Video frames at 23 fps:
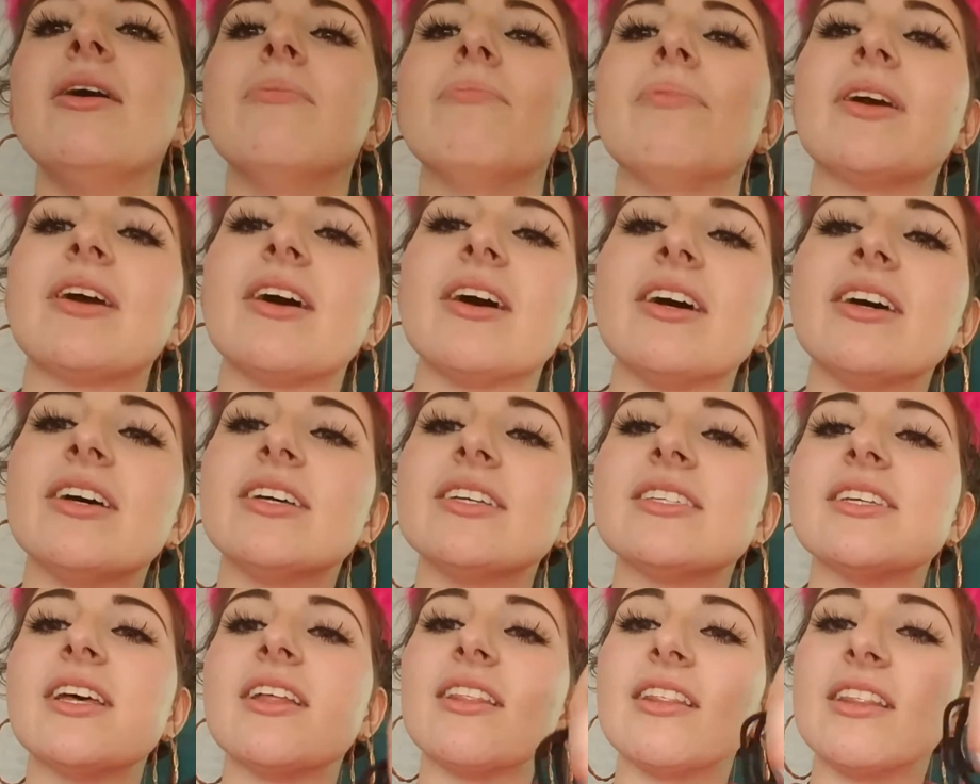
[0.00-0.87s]

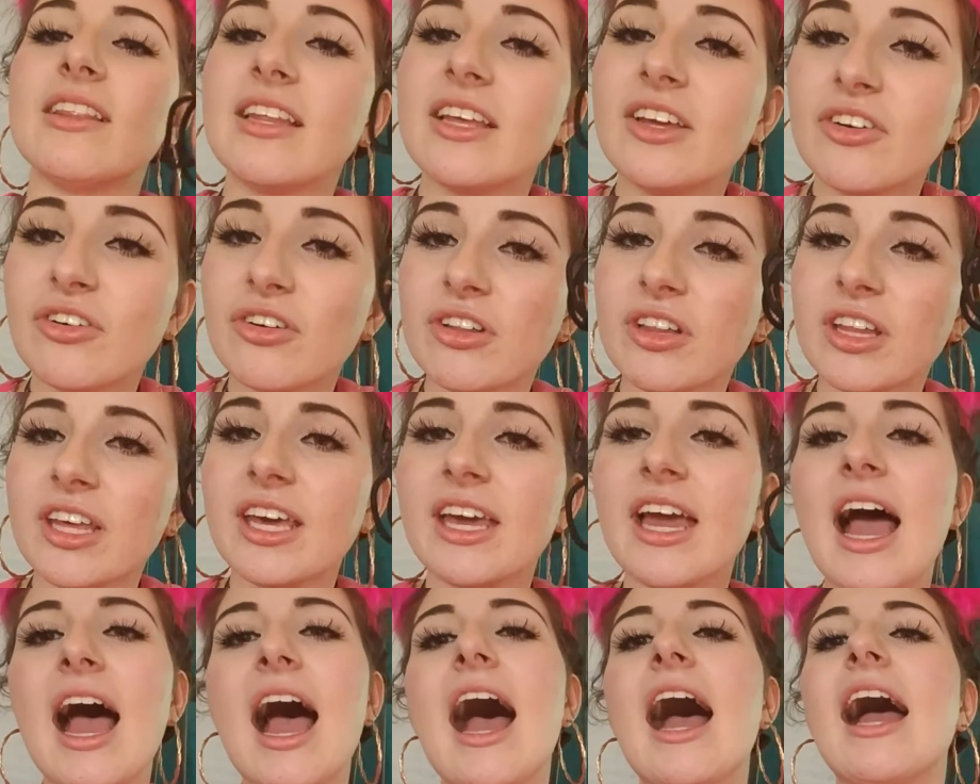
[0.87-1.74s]
because
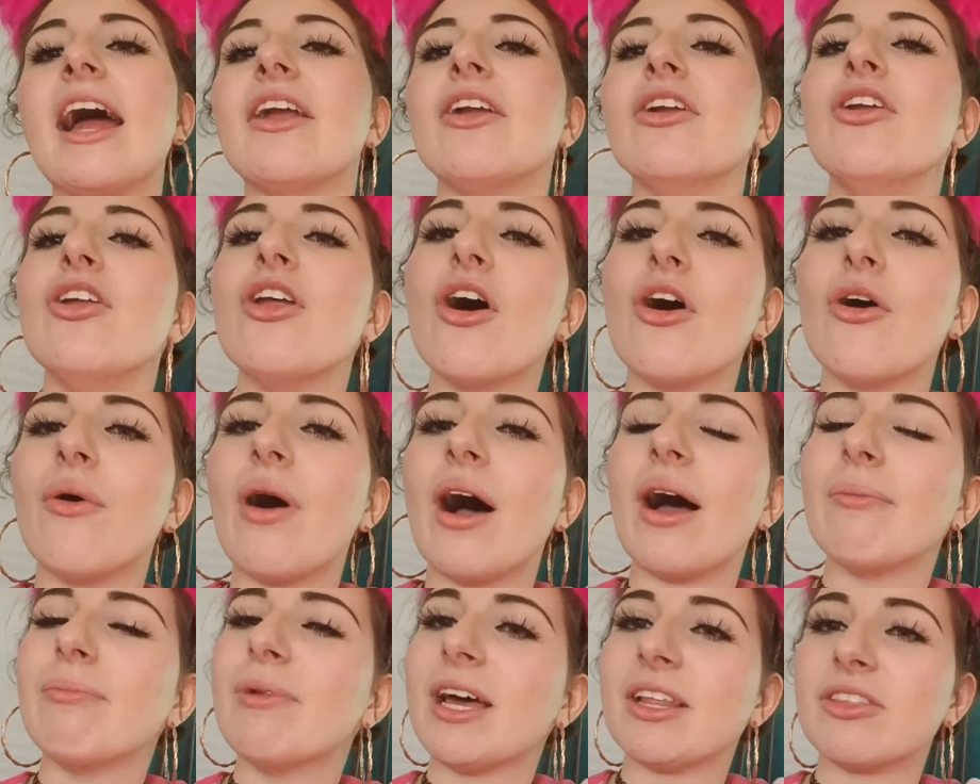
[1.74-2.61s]
literally I know
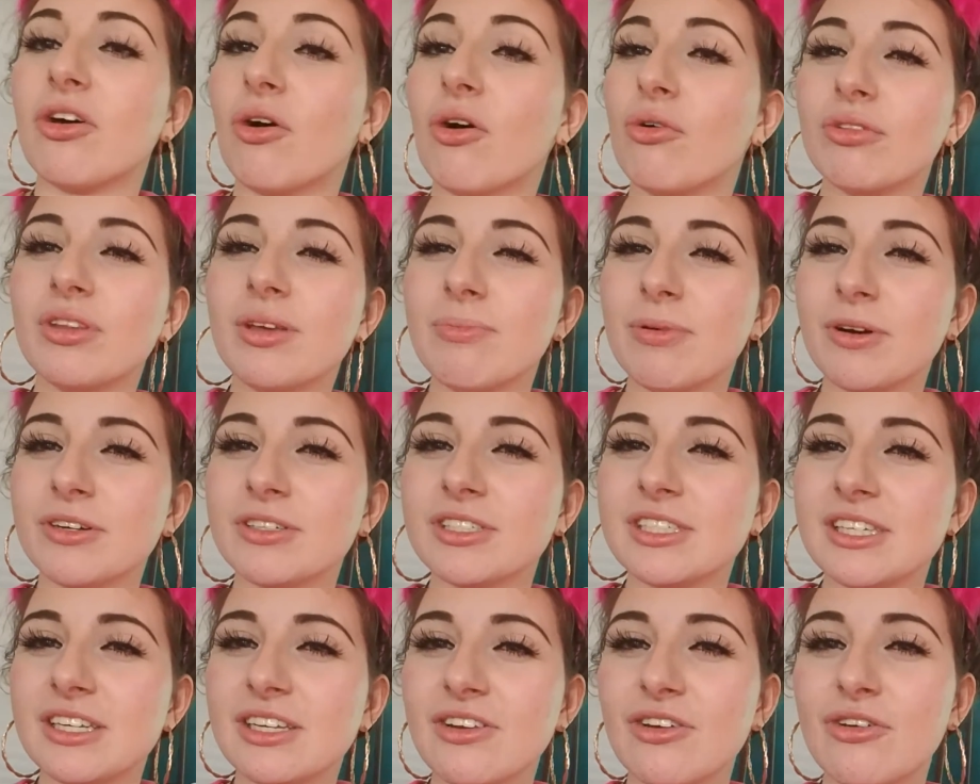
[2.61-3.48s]
I'm not the only
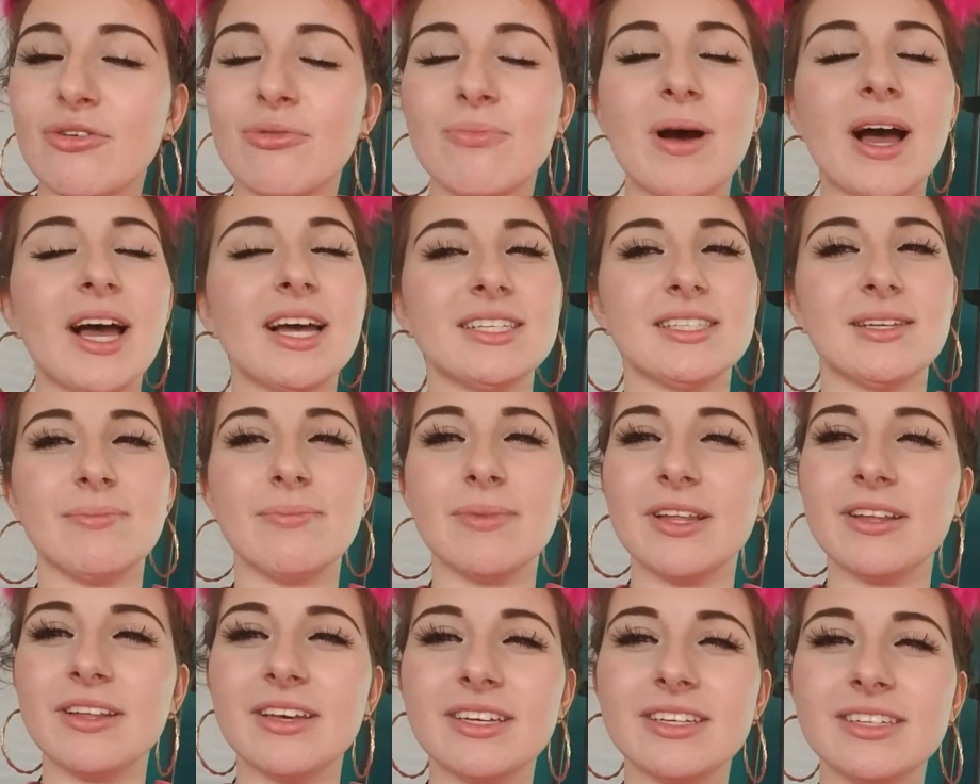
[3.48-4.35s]
person who buys
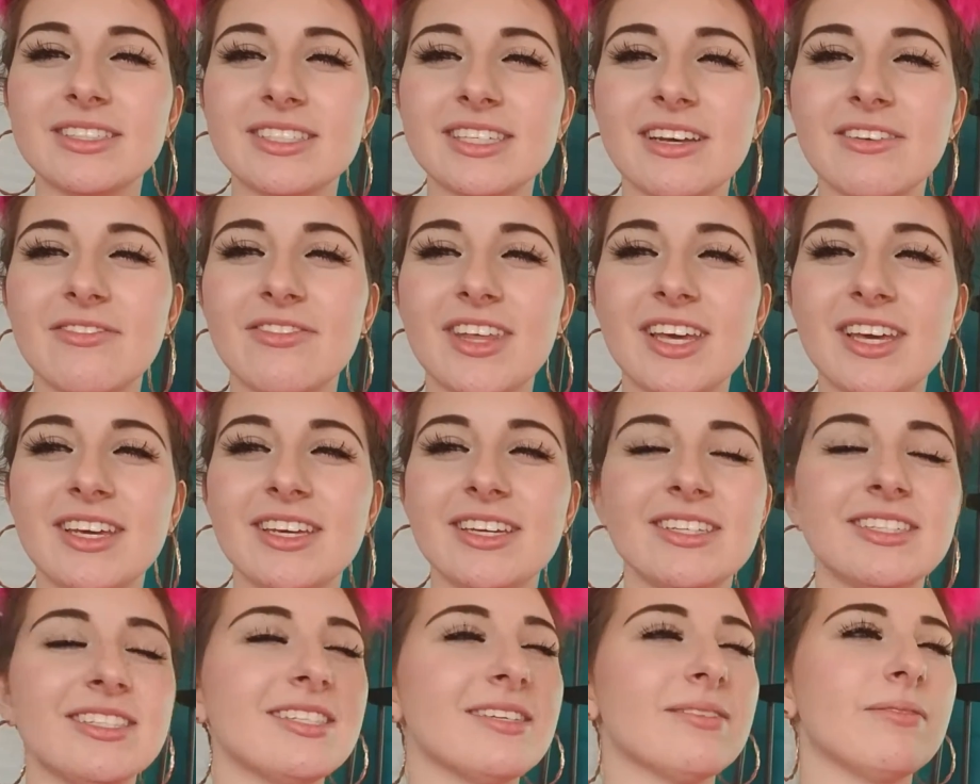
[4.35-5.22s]
millions of
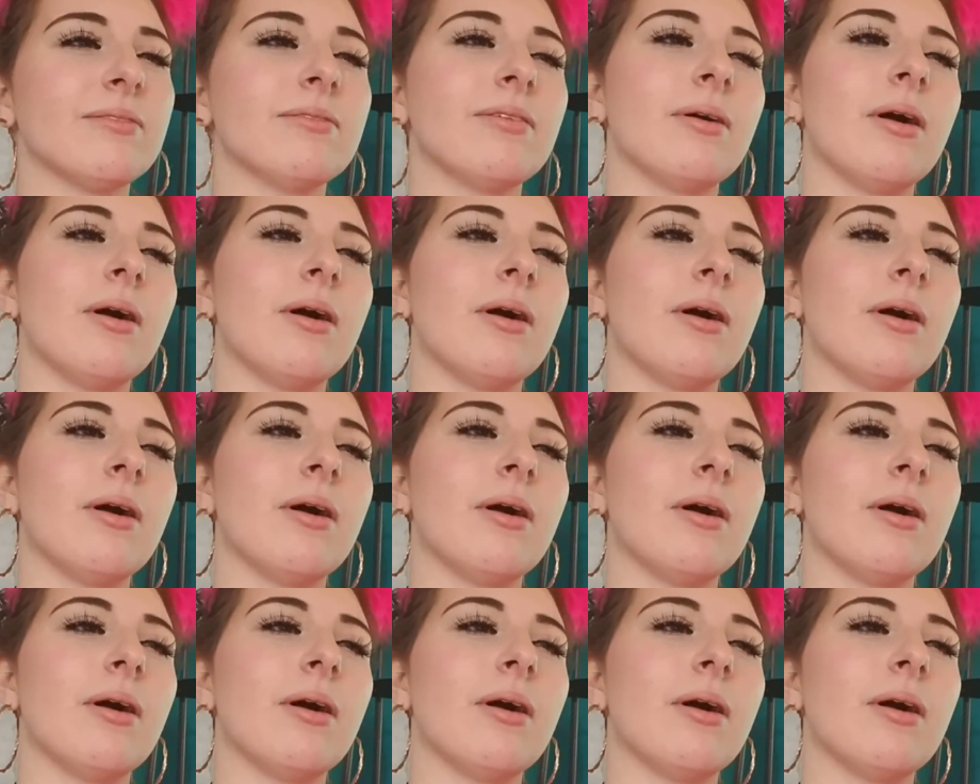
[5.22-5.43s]
these